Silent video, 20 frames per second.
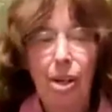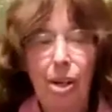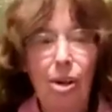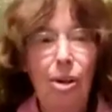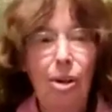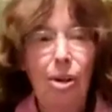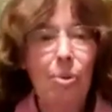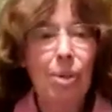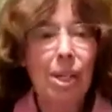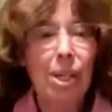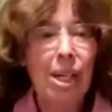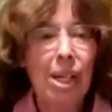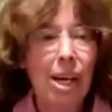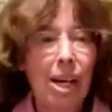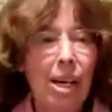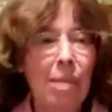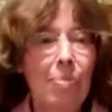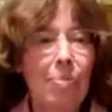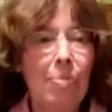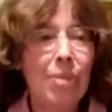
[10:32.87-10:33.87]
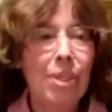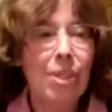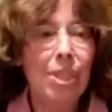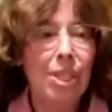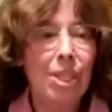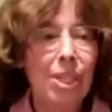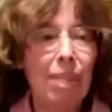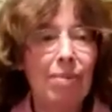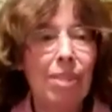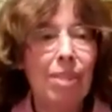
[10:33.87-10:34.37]
who would come to
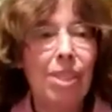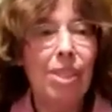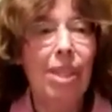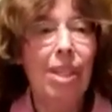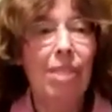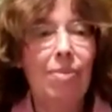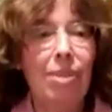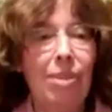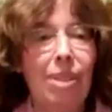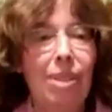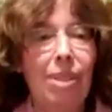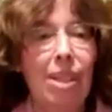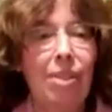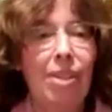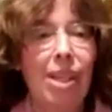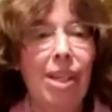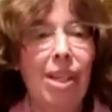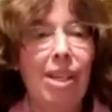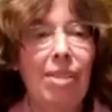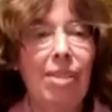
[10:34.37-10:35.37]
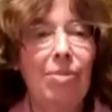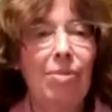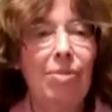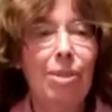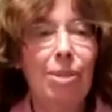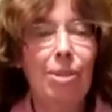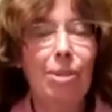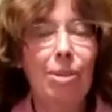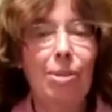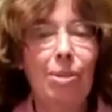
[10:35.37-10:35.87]
770 in the
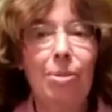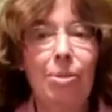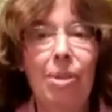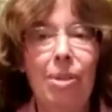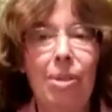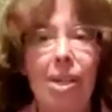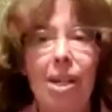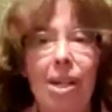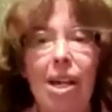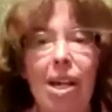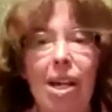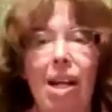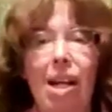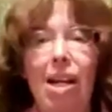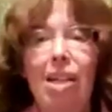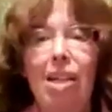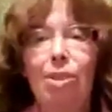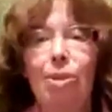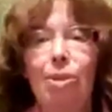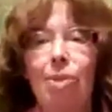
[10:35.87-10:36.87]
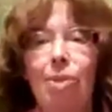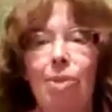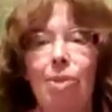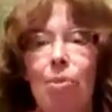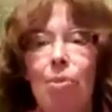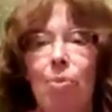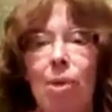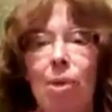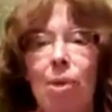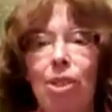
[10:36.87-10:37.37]
afternoon. So the Rebbe
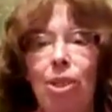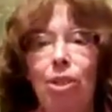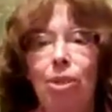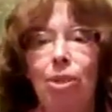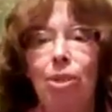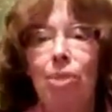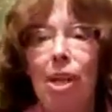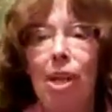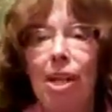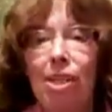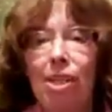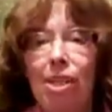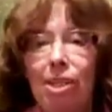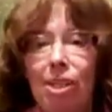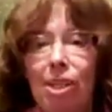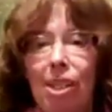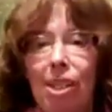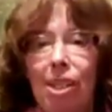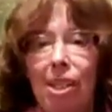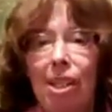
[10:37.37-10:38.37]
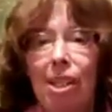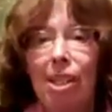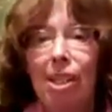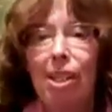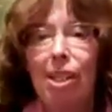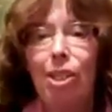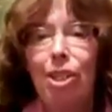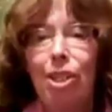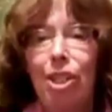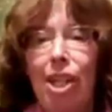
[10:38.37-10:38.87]
once addressed
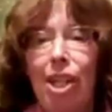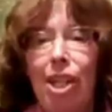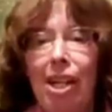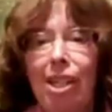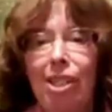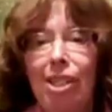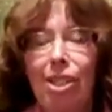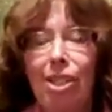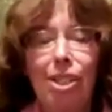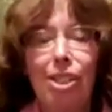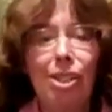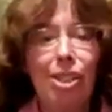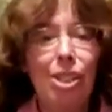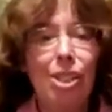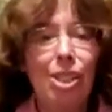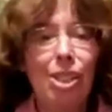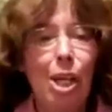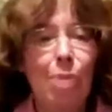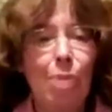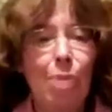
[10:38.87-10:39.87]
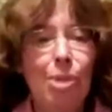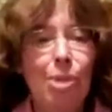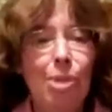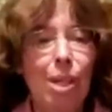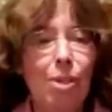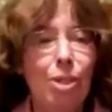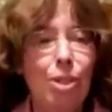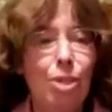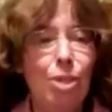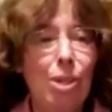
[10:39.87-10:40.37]
chess as a subject,
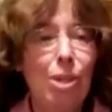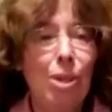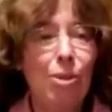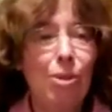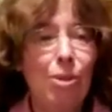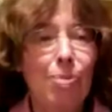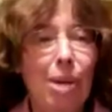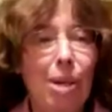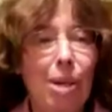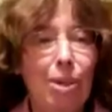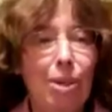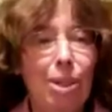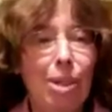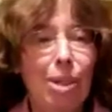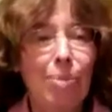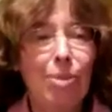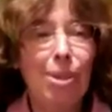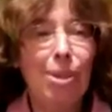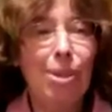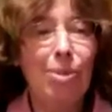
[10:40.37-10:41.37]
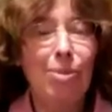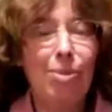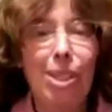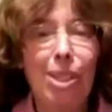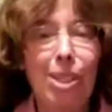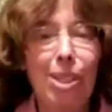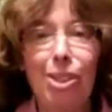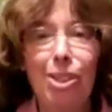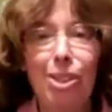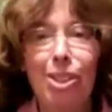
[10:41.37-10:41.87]
because we know the Baal Shem Tov
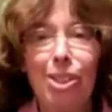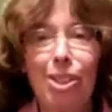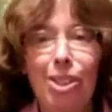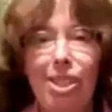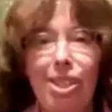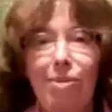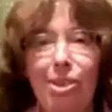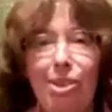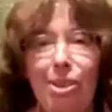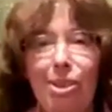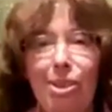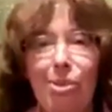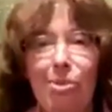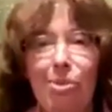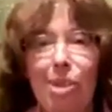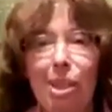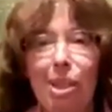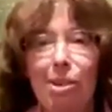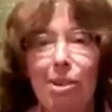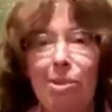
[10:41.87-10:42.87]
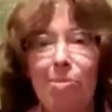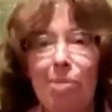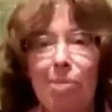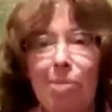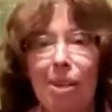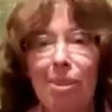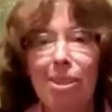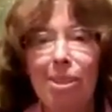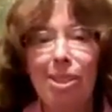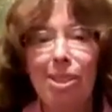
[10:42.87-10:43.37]
teaches everything we hear
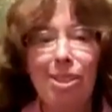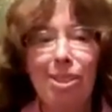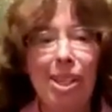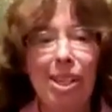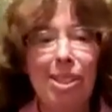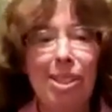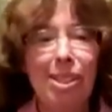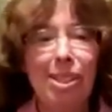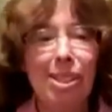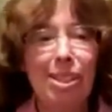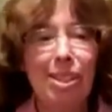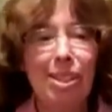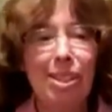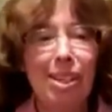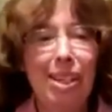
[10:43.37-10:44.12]
about as a lesson